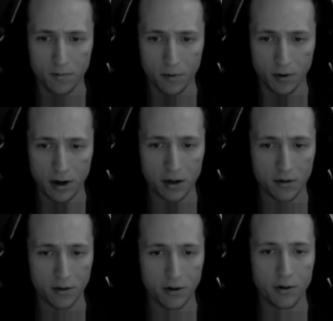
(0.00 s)
gradient
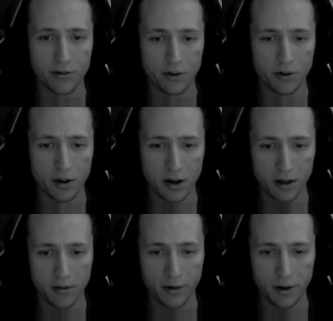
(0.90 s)
on the horizontal
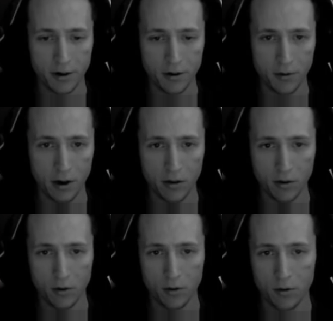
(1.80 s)
and green to